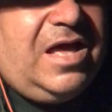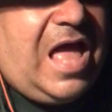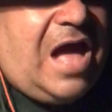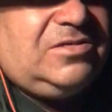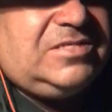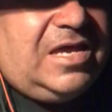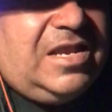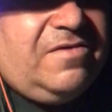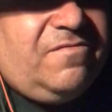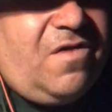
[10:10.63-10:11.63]

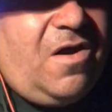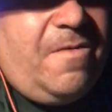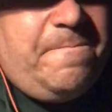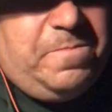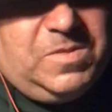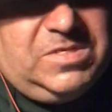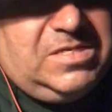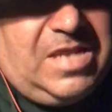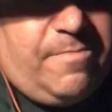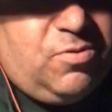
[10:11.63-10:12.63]
outside of
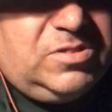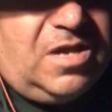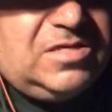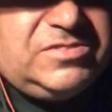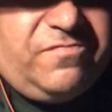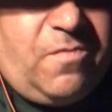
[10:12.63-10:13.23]
seeing that production